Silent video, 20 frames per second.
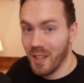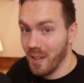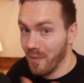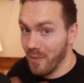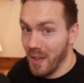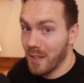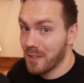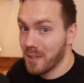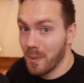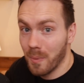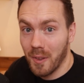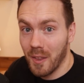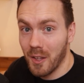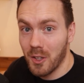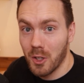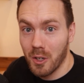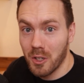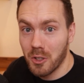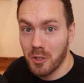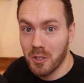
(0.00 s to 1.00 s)
And if that's something that
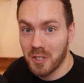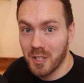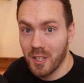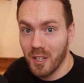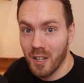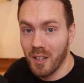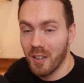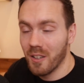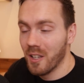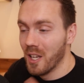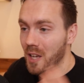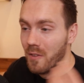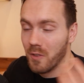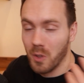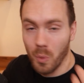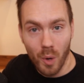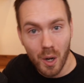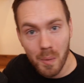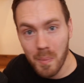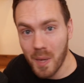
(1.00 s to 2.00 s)
you're interested in, if
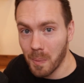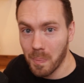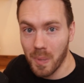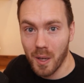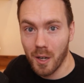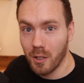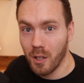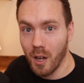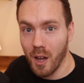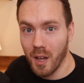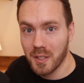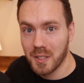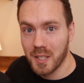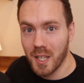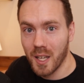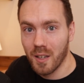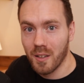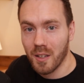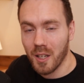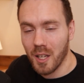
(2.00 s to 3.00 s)
you want to make better
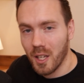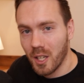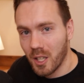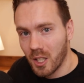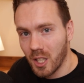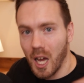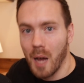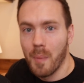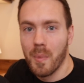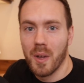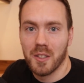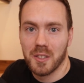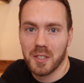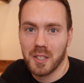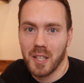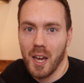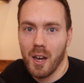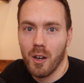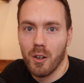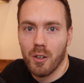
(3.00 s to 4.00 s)
content, comment
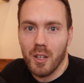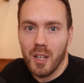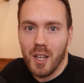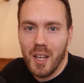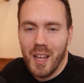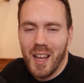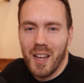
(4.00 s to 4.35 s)
Scout.